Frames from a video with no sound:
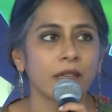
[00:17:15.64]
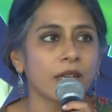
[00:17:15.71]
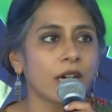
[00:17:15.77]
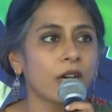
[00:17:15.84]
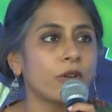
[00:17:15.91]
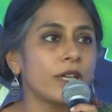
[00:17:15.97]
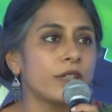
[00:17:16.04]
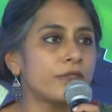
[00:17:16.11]

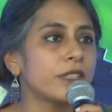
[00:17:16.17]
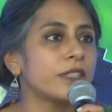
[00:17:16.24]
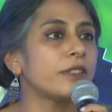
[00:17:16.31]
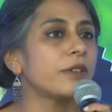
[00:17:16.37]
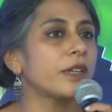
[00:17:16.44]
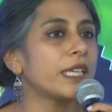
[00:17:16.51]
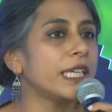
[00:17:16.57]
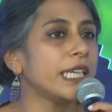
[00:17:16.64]
However,
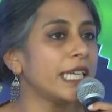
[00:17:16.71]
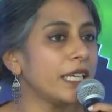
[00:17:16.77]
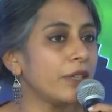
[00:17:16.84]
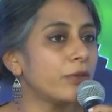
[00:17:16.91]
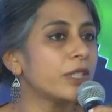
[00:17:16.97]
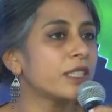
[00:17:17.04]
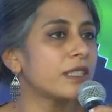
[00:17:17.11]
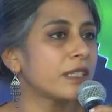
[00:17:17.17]
he
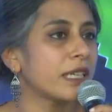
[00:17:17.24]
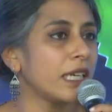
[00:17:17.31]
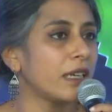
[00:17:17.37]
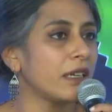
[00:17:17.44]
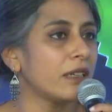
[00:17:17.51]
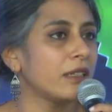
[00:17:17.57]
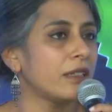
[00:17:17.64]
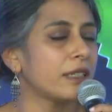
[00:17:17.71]
was
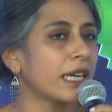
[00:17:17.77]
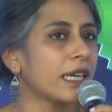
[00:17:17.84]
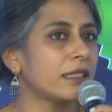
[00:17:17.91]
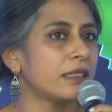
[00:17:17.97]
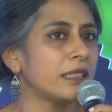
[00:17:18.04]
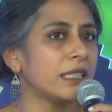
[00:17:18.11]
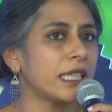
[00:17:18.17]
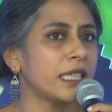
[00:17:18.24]
killed at
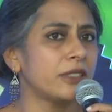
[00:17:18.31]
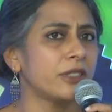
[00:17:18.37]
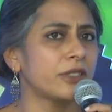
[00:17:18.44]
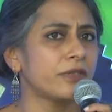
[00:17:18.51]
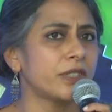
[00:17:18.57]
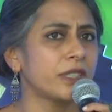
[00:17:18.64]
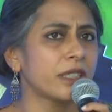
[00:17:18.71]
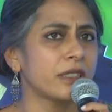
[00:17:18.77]
the age
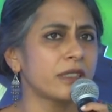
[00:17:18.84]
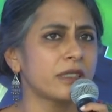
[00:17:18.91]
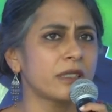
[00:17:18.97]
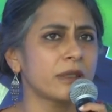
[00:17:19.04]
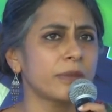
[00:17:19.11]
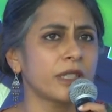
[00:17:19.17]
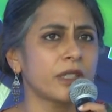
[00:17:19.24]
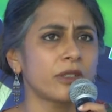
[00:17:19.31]
of just
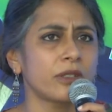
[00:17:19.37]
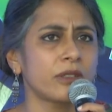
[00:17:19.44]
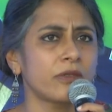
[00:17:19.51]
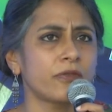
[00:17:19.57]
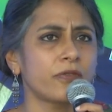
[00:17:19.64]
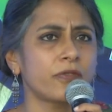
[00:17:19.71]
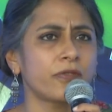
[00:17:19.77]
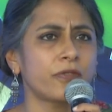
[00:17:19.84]
about
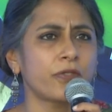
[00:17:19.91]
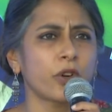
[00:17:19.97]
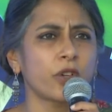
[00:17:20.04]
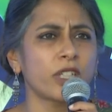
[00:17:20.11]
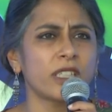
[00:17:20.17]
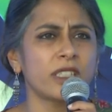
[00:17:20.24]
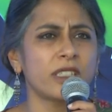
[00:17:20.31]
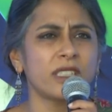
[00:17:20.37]

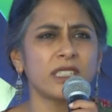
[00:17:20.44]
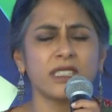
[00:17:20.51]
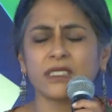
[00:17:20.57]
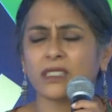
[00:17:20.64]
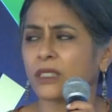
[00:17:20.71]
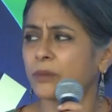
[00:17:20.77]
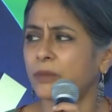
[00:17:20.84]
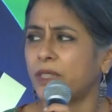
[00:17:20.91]
40
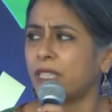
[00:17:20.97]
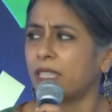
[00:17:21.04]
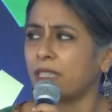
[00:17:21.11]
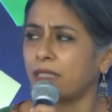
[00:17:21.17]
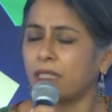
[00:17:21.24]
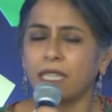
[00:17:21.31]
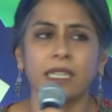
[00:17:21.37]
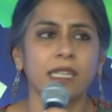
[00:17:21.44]
something
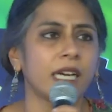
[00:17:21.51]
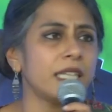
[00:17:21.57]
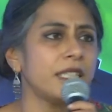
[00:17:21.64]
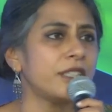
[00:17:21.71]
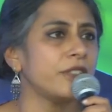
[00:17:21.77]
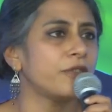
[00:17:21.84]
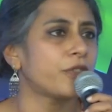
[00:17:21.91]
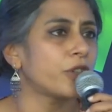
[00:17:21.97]
in
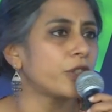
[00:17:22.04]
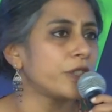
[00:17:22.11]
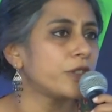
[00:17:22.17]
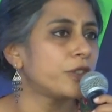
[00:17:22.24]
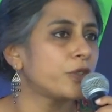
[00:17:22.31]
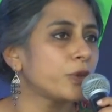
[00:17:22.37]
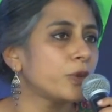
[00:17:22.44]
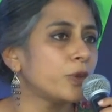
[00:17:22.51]

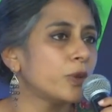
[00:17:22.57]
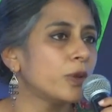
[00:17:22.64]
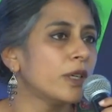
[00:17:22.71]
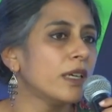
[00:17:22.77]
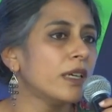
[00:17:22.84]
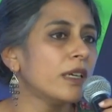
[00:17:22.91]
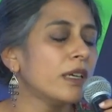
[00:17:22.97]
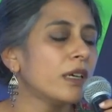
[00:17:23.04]
1942
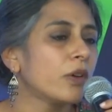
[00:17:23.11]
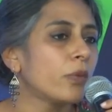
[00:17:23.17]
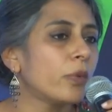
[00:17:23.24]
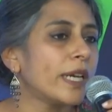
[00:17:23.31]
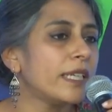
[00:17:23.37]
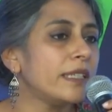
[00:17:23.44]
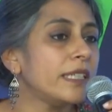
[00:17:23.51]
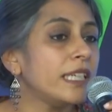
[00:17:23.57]

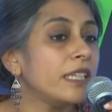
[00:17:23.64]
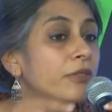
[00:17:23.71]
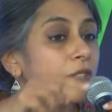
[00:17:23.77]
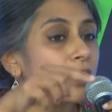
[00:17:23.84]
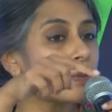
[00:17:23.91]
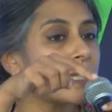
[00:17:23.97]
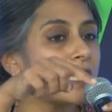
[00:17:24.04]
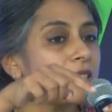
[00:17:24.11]
when he
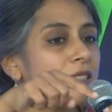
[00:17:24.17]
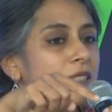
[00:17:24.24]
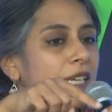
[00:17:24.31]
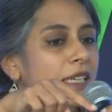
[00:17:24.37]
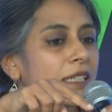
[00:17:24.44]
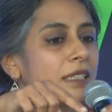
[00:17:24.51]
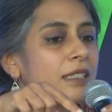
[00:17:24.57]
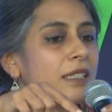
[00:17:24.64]
was being
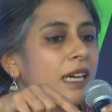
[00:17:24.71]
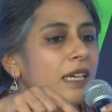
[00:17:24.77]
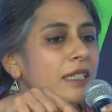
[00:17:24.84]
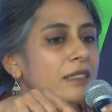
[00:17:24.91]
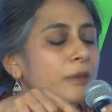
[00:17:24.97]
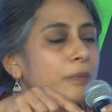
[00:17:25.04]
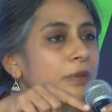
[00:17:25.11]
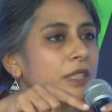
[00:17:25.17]
sent
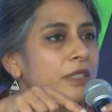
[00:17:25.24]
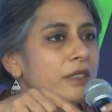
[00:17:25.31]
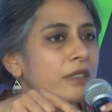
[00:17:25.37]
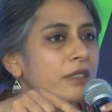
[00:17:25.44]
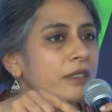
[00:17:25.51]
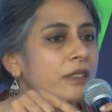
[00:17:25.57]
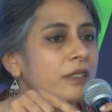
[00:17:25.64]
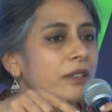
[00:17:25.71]
as a
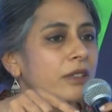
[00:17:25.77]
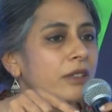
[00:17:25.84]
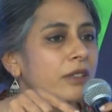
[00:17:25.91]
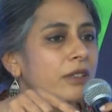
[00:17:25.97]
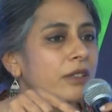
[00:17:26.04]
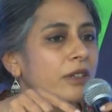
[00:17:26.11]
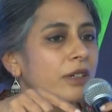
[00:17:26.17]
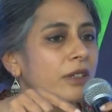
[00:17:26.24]
prisoner,
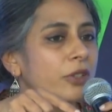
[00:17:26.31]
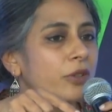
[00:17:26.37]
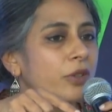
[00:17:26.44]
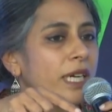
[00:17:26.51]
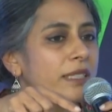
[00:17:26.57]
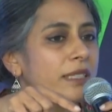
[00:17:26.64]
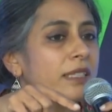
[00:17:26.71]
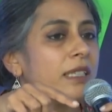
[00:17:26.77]
uh, you know,
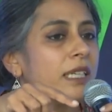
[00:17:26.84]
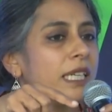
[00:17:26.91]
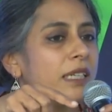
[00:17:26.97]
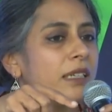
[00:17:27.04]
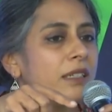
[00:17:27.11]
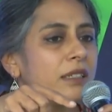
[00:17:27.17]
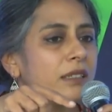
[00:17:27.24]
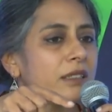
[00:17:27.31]
as an
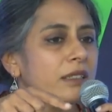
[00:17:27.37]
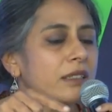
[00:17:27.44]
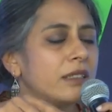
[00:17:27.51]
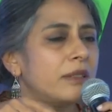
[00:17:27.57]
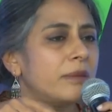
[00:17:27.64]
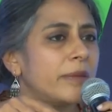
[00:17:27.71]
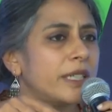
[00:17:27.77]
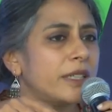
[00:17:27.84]

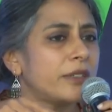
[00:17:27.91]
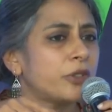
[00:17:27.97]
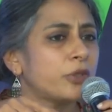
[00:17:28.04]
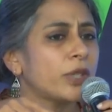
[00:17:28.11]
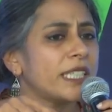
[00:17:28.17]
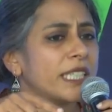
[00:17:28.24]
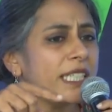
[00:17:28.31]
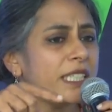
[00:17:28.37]
internment to
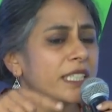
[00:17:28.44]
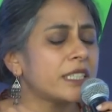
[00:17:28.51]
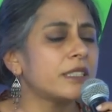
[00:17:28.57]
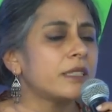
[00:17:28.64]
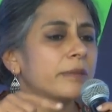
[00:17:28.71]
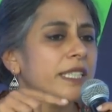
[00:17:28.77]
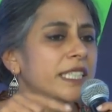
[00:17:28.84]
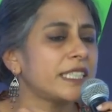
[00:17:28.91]
an
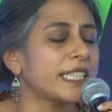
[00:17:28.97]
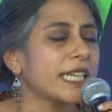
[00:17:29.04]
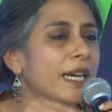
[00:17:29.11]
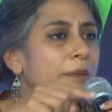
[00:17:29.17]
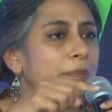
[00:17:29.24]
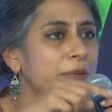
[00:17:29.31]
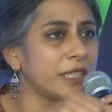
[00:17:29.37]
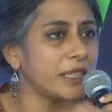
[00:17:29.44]
internment
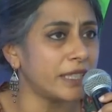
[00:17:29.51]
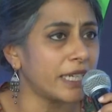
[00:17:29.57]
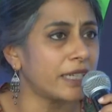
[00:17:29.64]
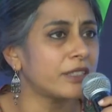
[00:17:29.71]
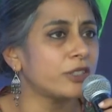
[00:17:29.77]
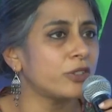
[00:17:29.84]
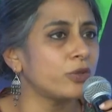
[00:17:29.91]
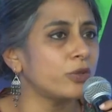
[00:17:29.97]
camp in
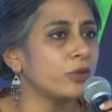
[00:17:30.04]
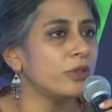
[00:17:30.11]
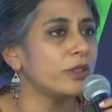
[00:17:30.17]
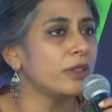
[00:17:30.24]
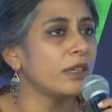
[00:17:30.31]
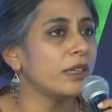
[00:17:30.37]
Dehradun